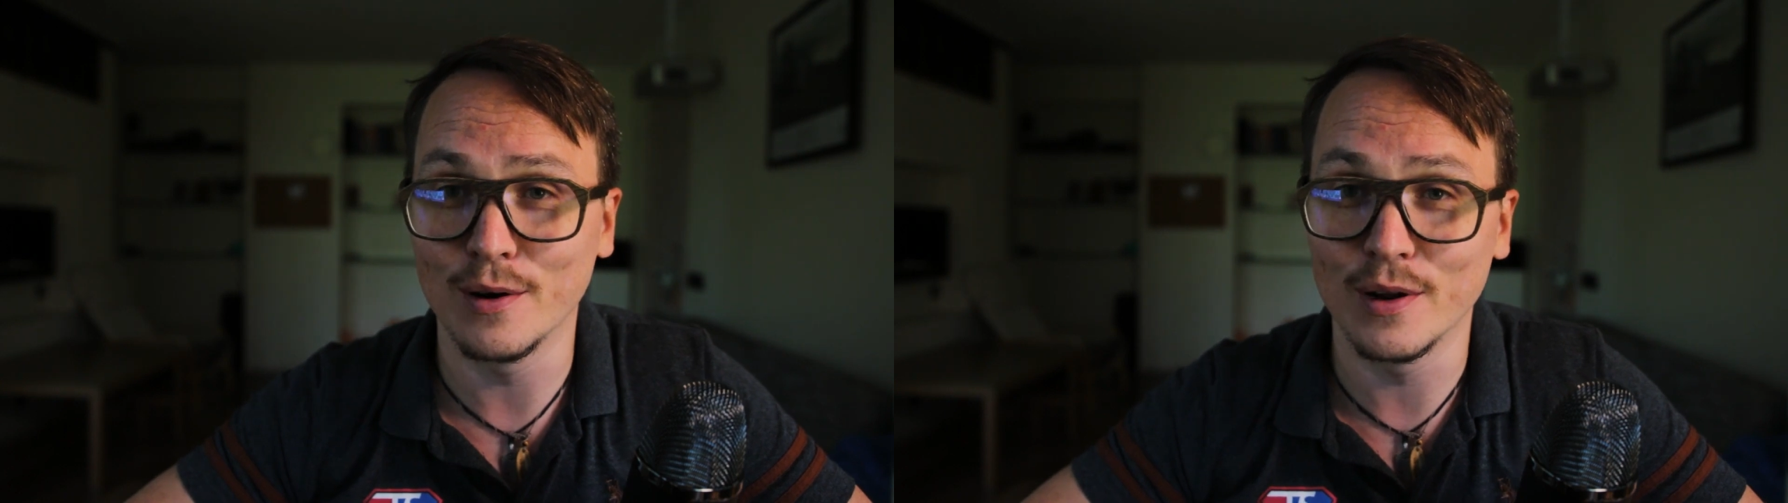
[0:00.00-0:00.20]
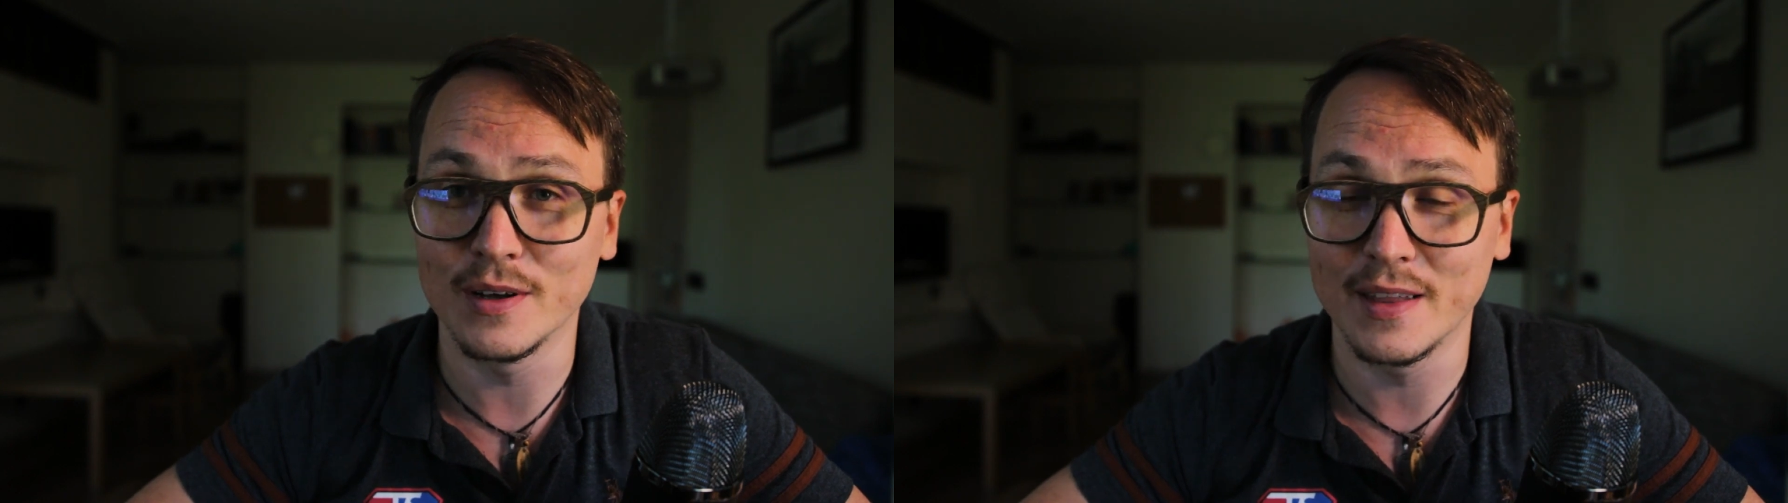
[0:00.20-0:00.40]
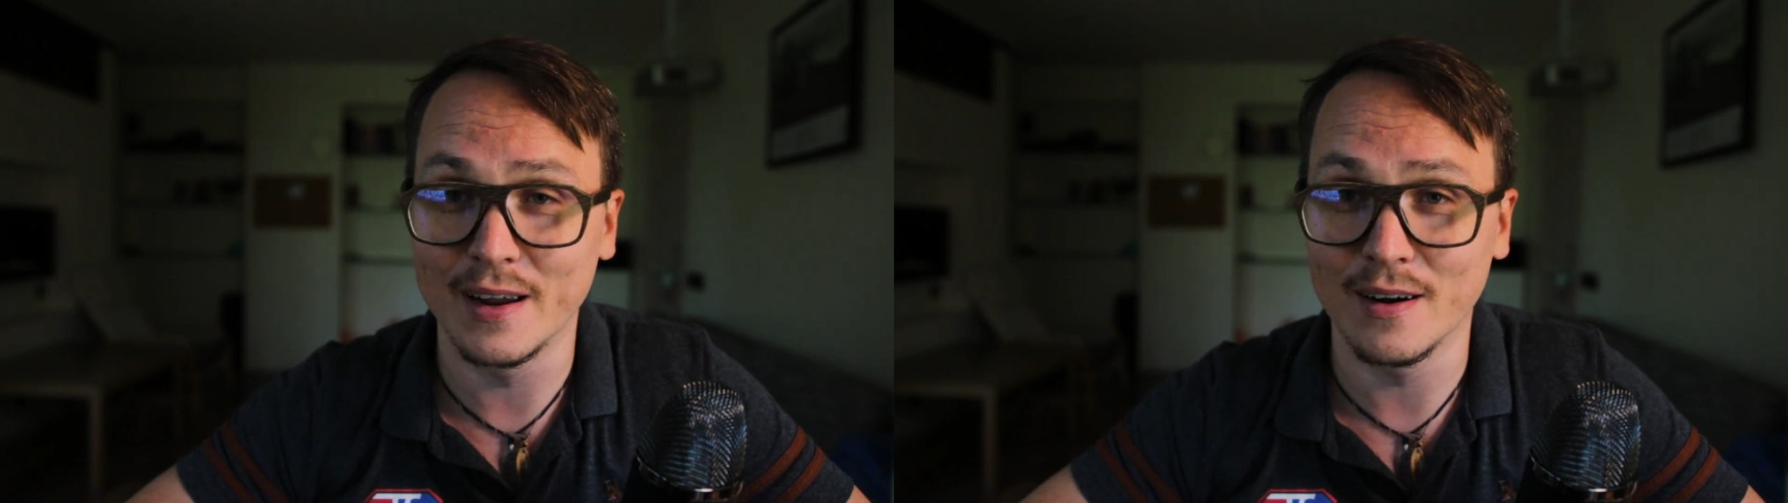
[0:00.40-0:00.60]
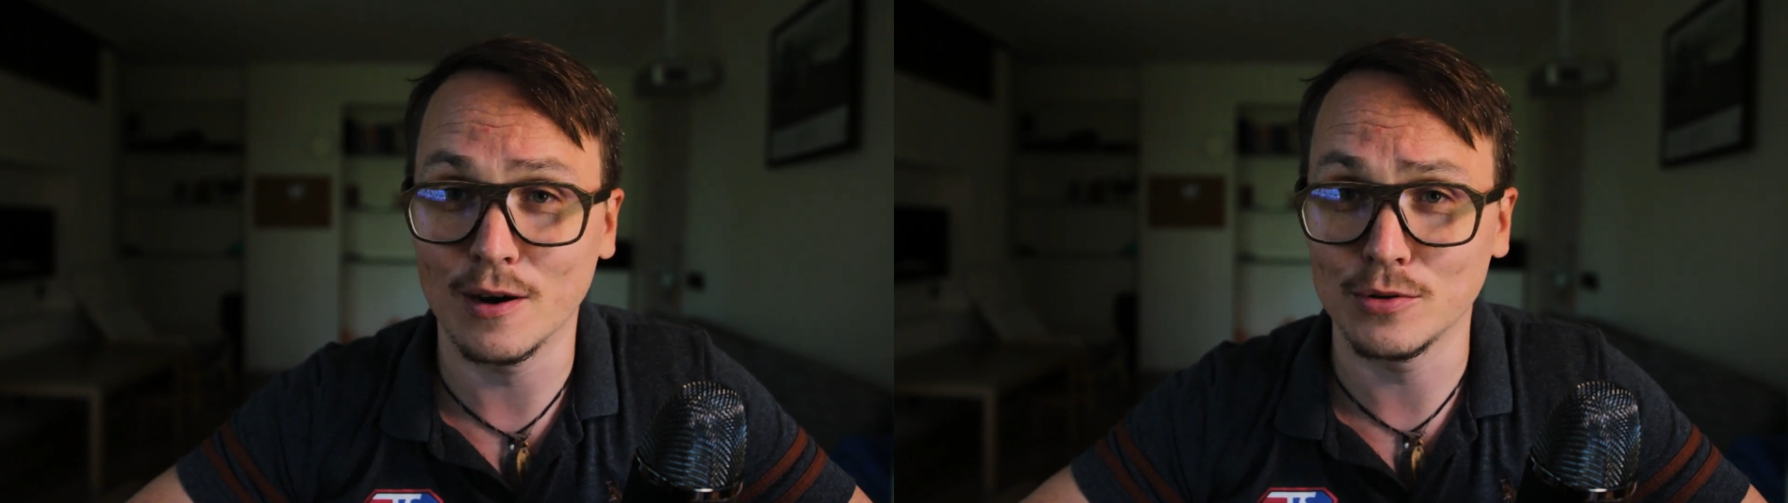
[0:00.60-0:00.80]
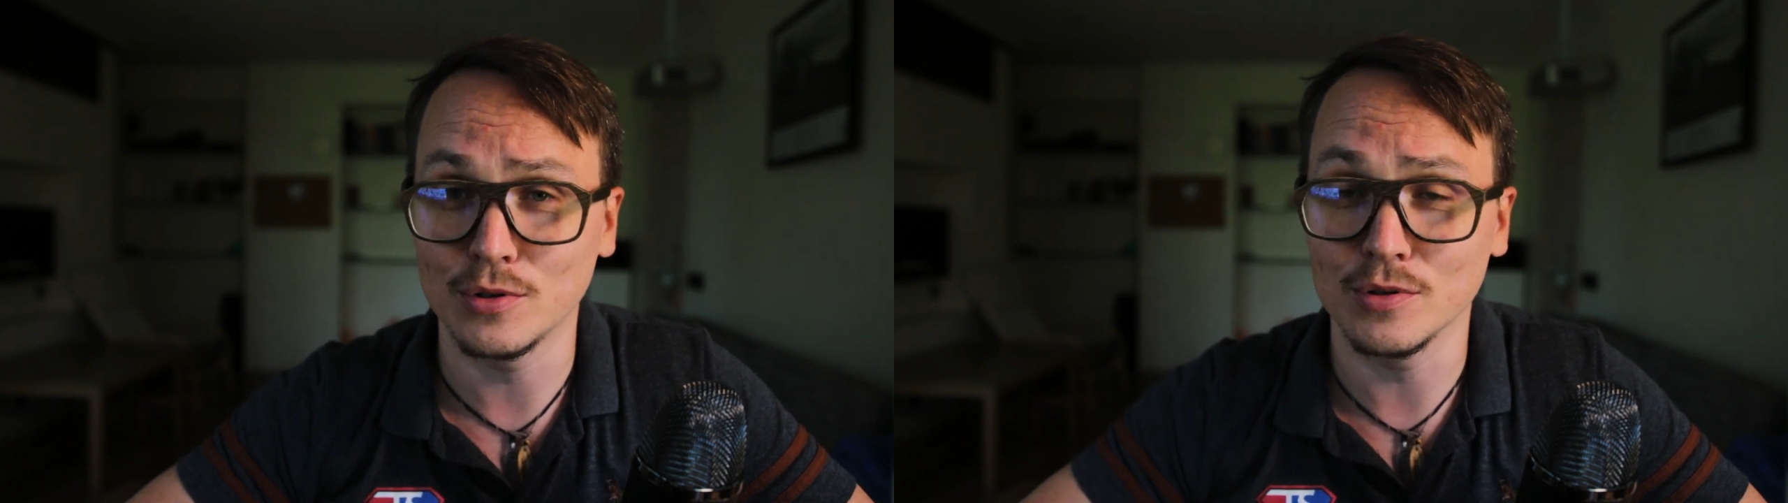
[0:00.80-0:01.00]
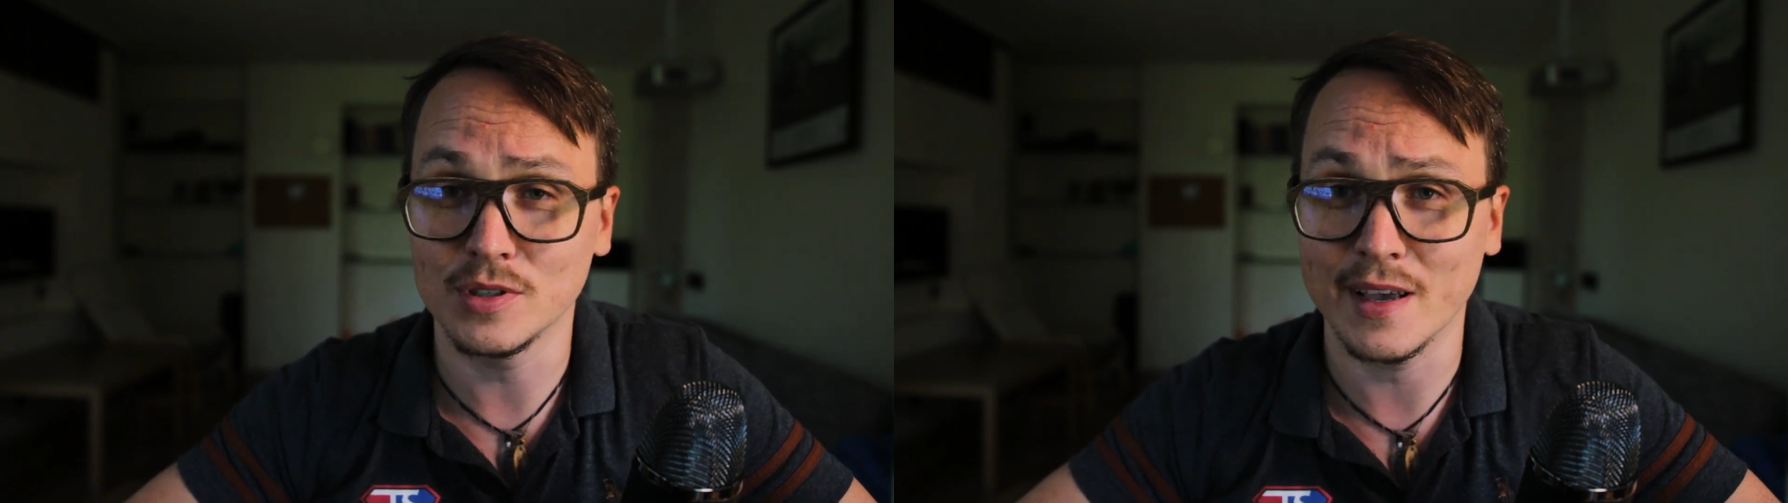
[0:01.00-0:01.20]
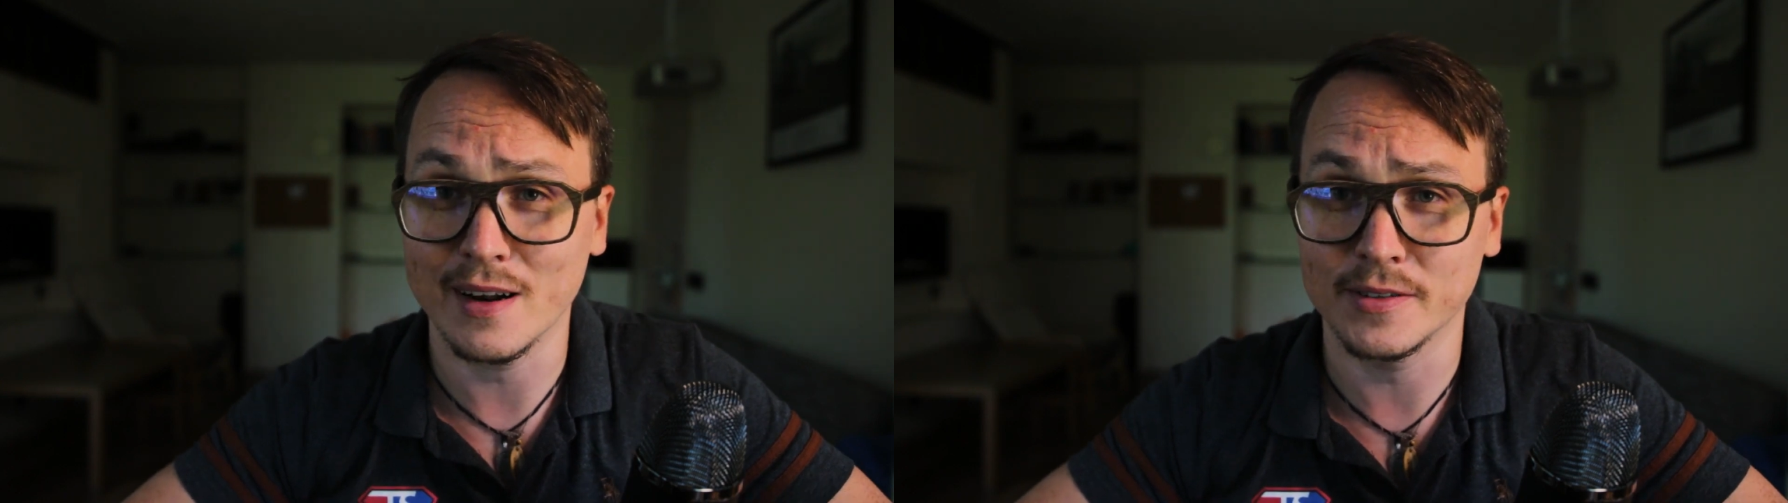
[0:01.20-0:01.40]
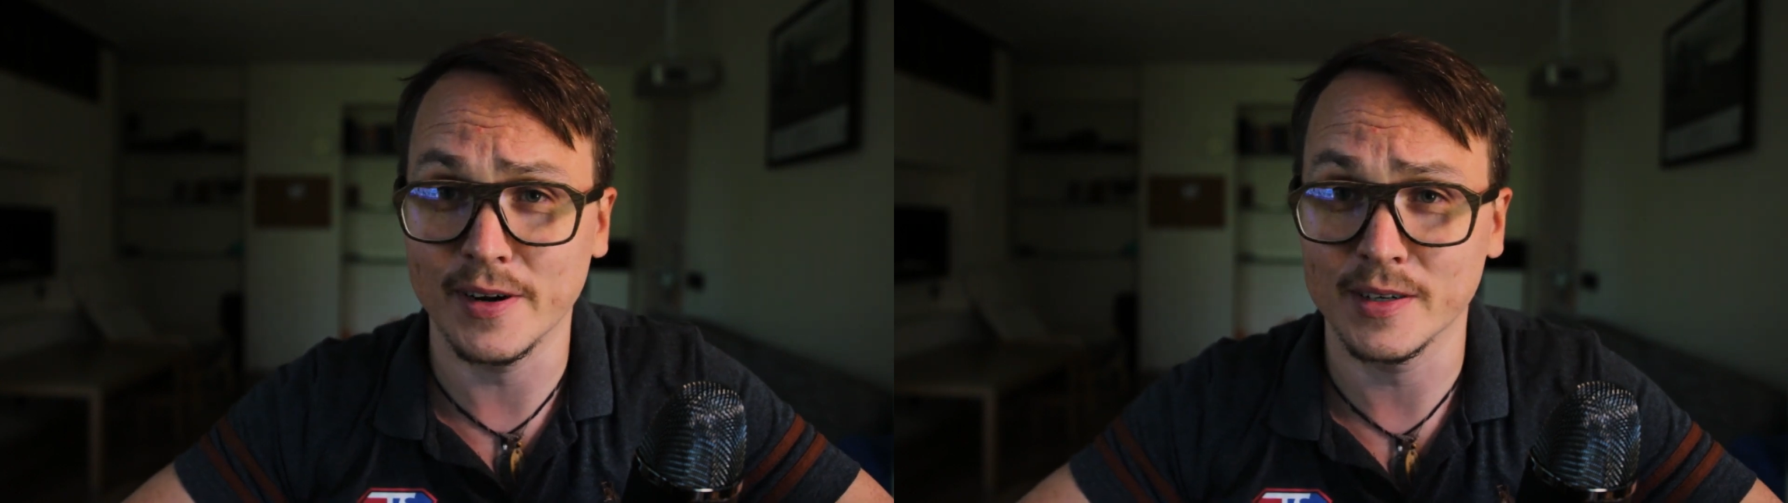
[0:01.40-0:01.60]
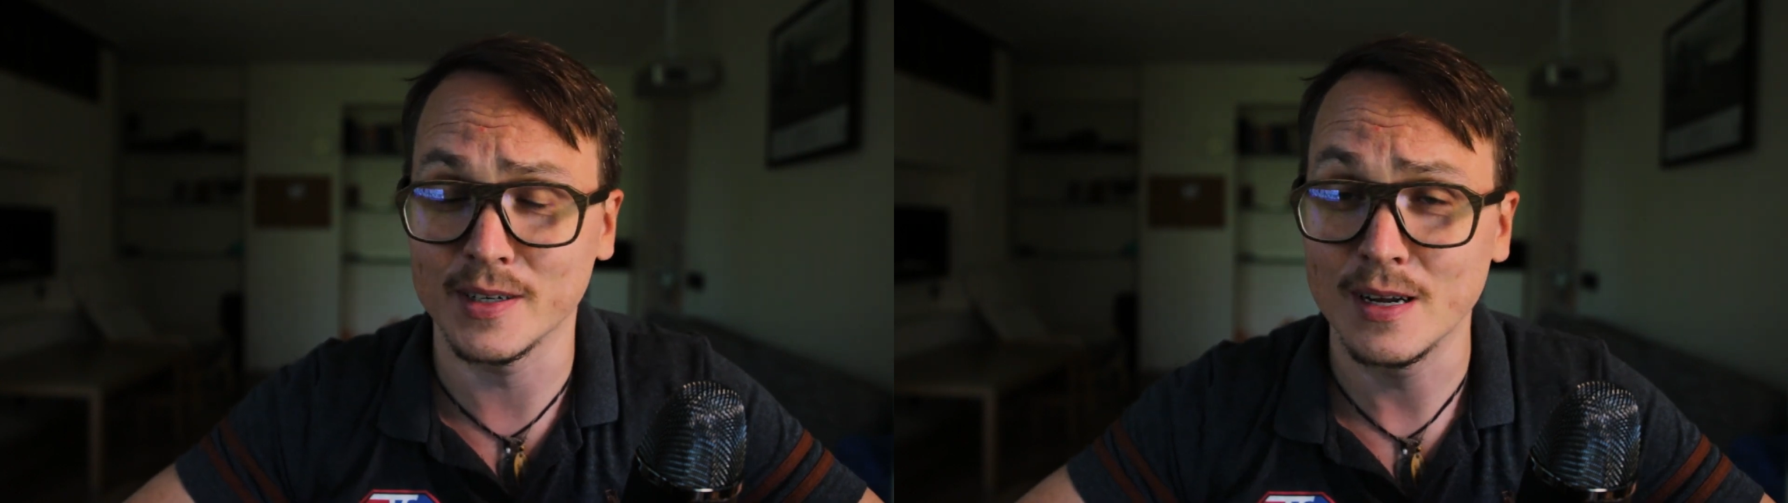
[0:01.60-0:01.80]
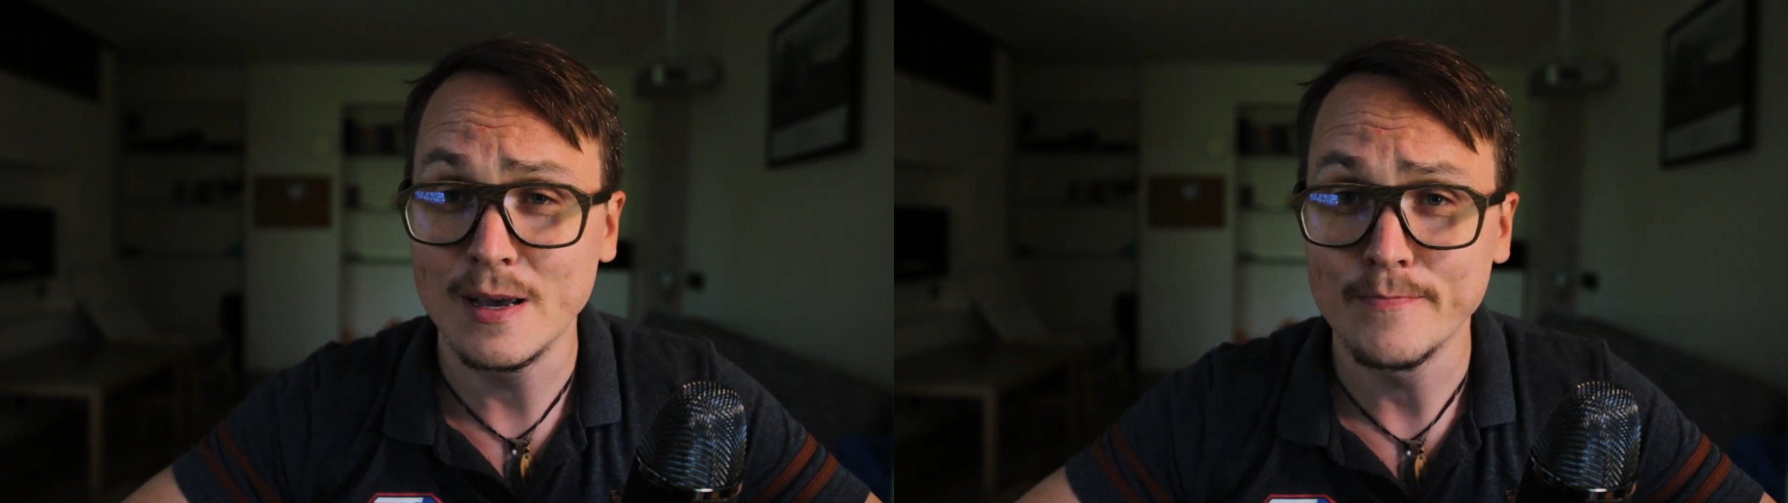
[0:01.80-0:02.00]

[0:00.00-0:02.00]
learn there how to use Tekla structure.